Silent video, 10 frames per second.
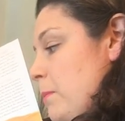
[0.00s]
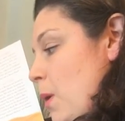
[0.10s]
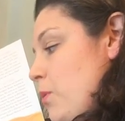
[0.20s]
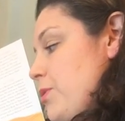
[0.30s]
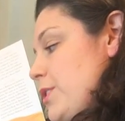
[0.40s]

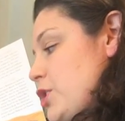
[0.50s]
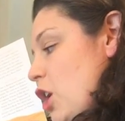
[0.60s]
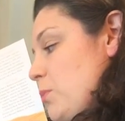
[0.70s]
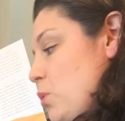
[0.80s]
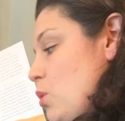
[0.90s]
Both the
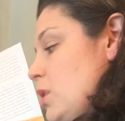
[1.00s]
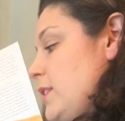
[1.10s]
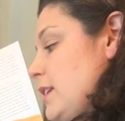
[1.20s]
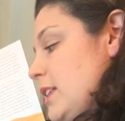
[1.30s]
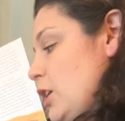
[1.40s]
dark pool
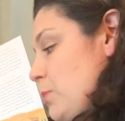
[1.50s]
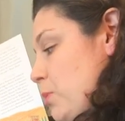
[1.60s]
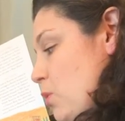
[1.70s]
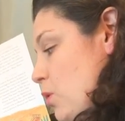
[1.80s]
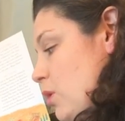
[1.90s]
and the clear
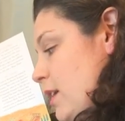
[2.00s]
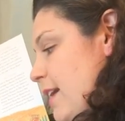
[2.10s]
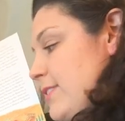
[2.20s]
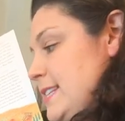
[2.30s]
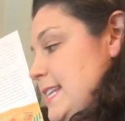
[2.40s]
pool
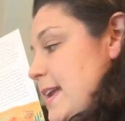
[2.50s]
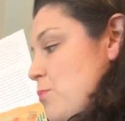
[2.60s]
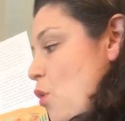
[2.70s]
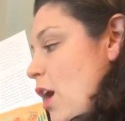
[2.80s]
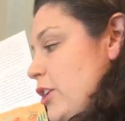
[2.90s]
have the
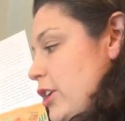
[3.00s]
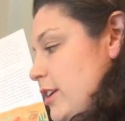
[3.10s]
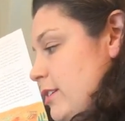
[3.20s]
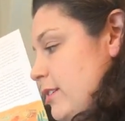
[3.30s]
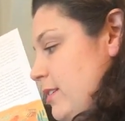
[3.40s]
same
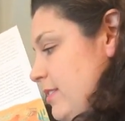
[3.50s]
water.